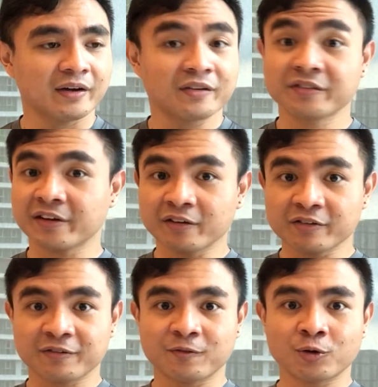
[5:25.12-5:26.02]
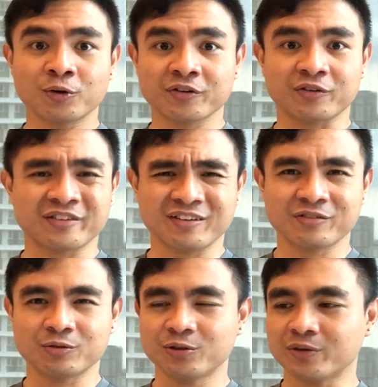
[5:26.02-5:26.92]
Salesforce or Sales
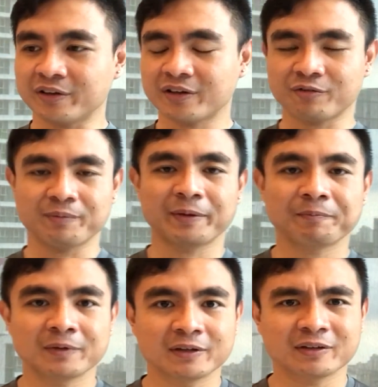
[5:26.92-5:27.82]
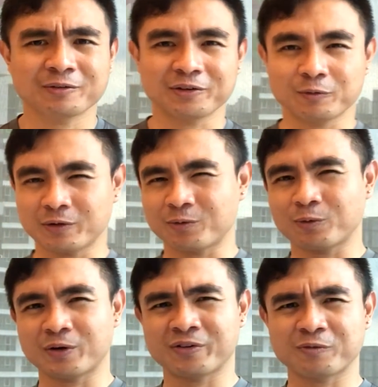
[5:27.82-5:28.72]
Studio. I can't remember
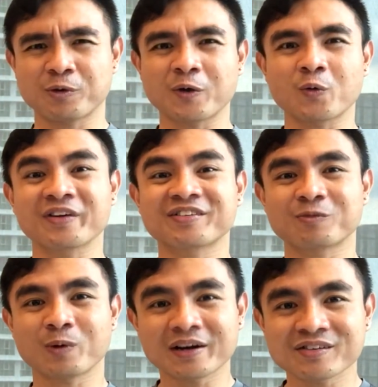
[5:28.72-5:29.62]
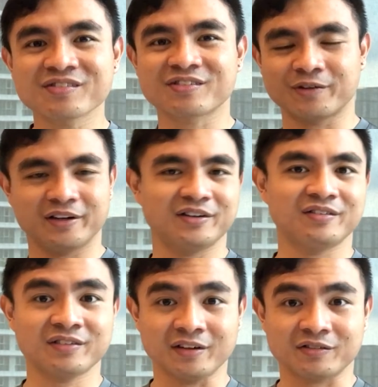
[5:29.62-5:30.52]
what was once Radiant
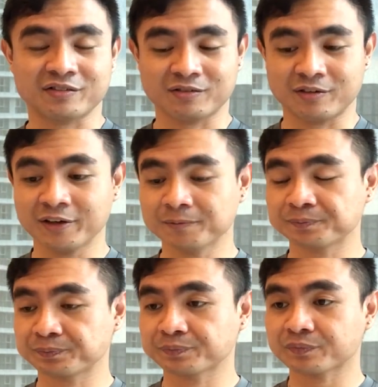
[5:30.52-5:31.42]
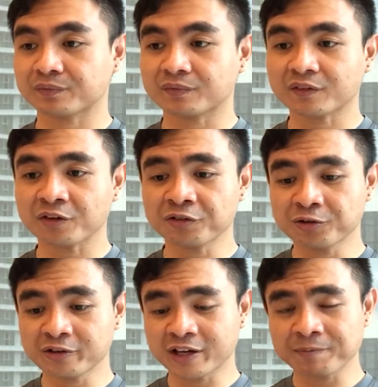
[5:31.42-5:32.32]
6, right? So
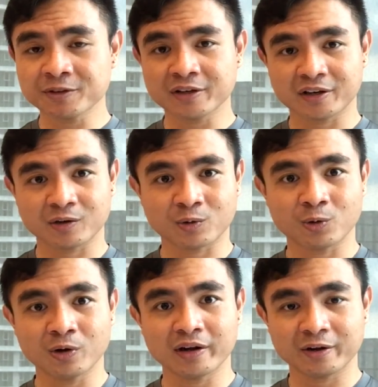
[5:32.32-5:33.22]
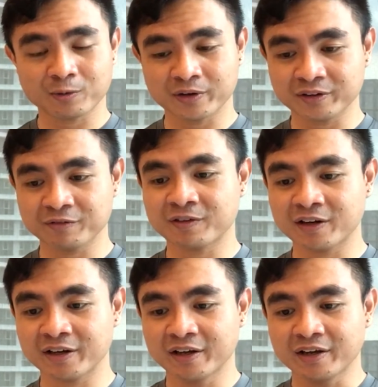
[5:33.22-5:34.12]
you capture and crawl and
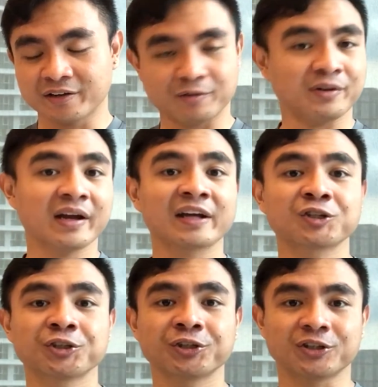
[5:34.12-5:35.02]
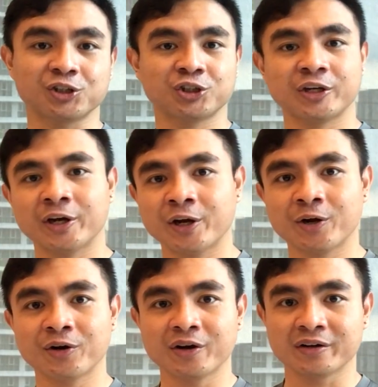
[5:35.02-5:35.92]
quantify the reaction, the
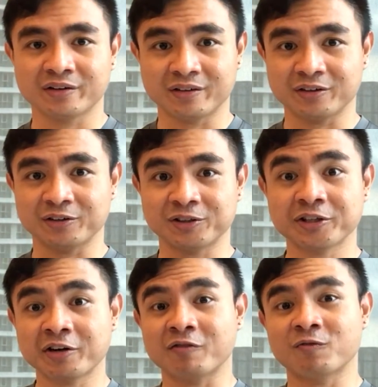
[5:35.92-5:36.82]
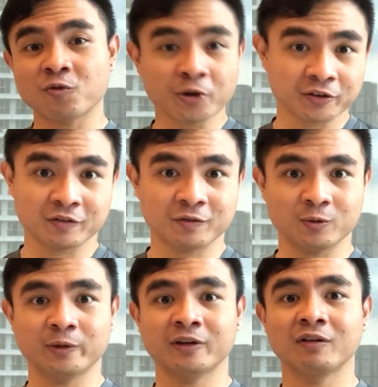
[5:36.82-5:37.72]
share of voice, if you
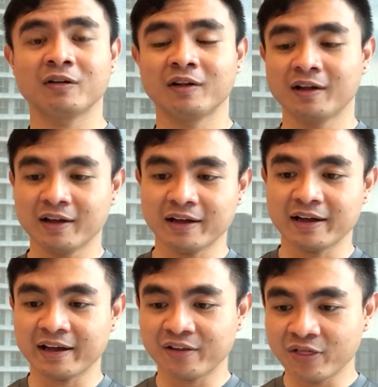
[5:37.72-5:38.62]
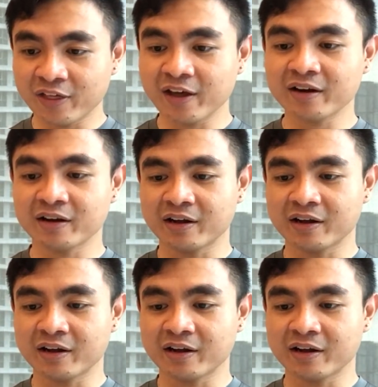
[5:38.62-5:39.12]
will, and then